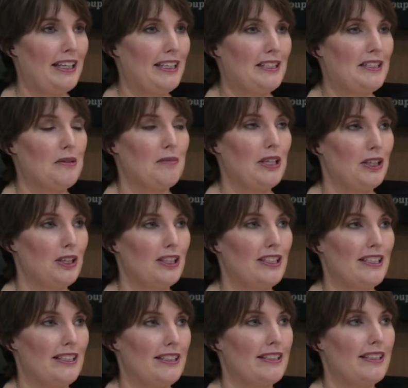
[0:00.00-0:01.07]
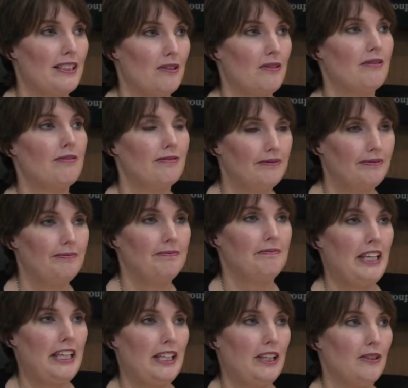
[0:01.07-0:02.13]
is to be a good citizen.
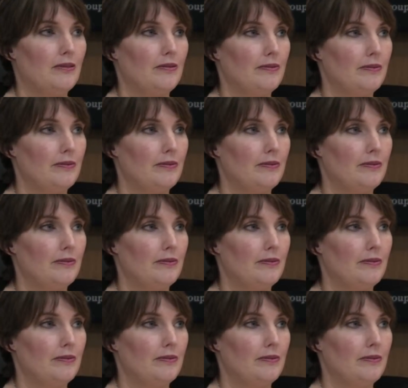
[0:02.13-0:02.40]
Thank you.